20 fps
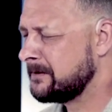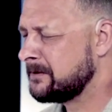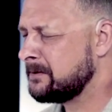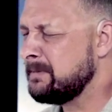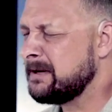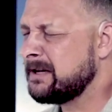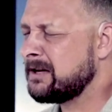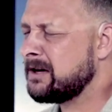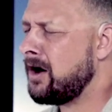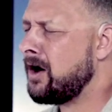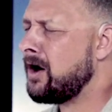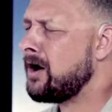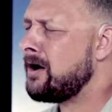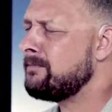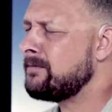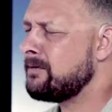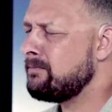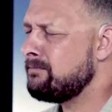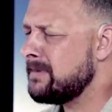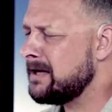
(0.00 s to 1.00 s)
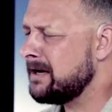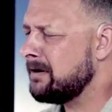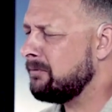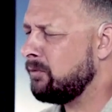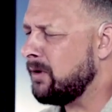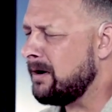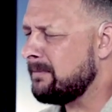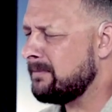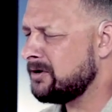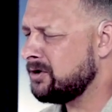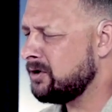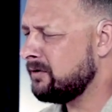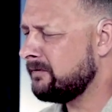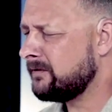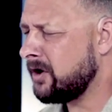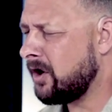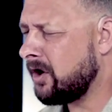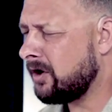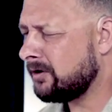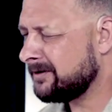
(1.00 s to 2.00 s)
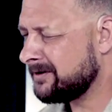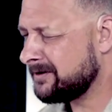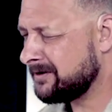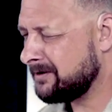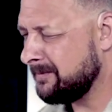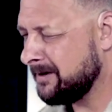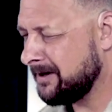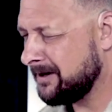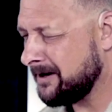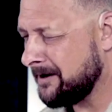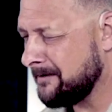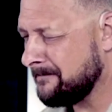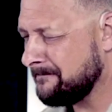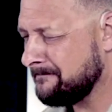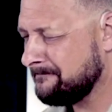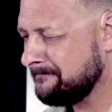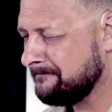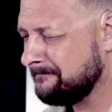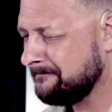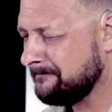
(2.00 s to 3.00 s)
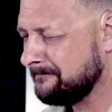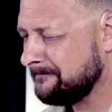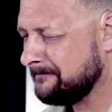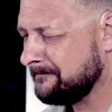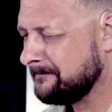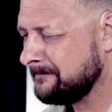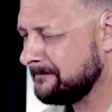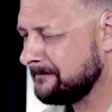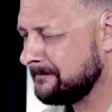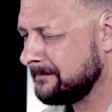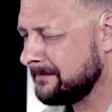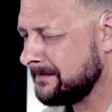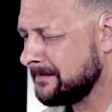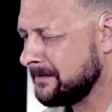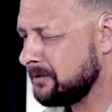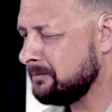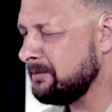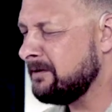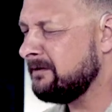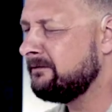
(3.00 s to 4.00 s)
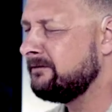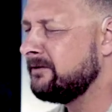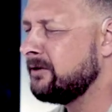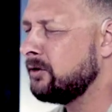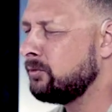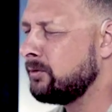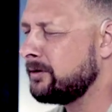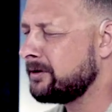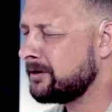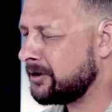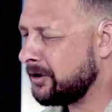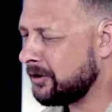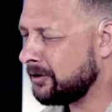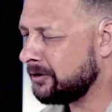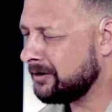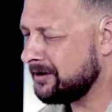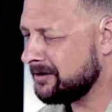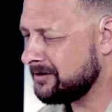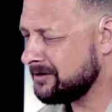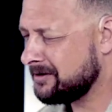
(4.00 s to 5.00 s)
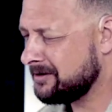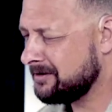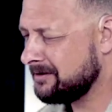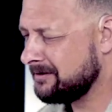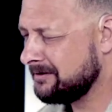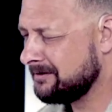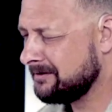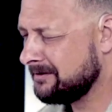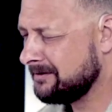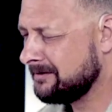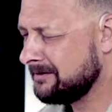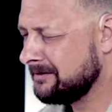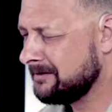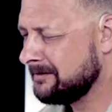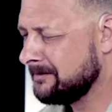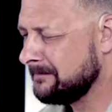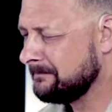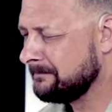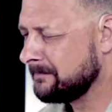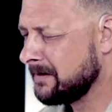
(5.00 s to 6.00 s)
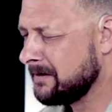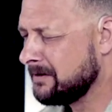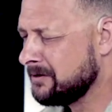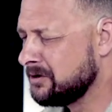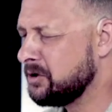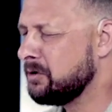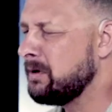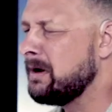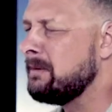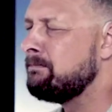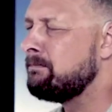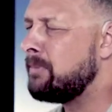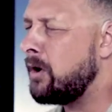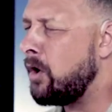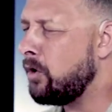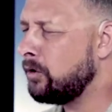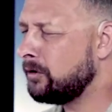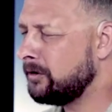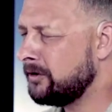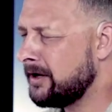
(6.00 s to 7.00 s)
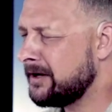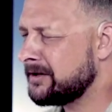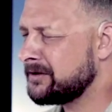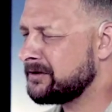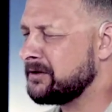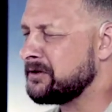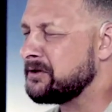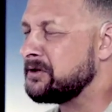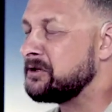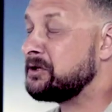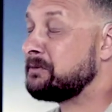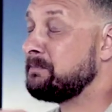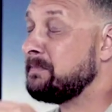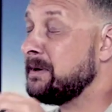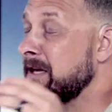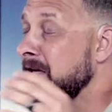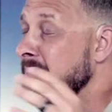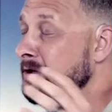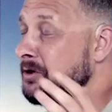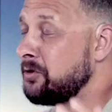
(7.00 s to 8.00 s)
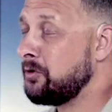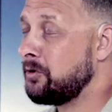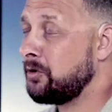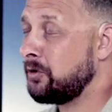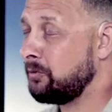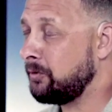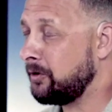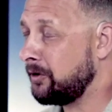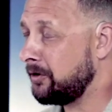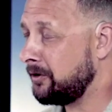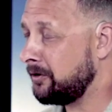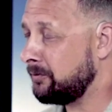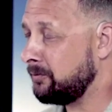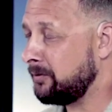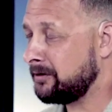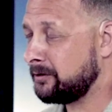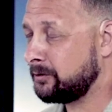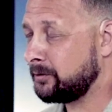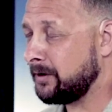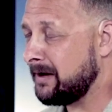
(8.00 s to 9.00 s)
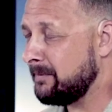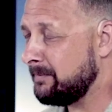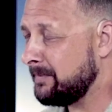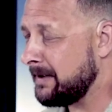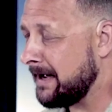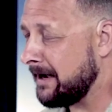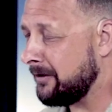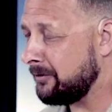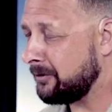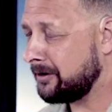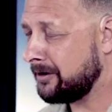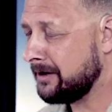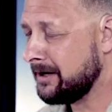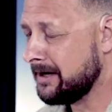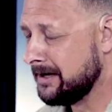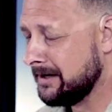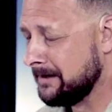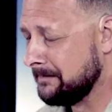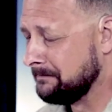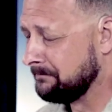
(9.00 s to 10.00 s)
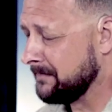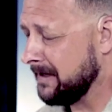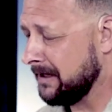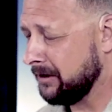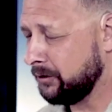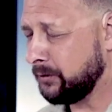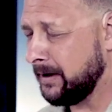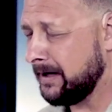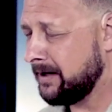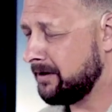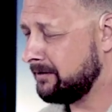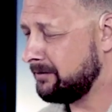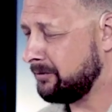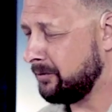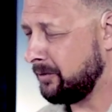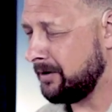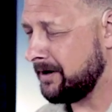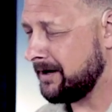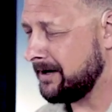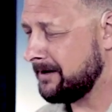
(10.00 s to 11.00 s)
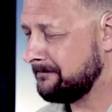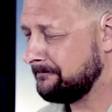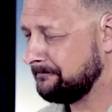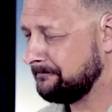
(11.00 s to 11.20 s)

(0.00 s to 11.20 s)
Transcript: to become the men and women you've called us to become, to be filled with courage, to embolden us to speak your word with great power and great authority.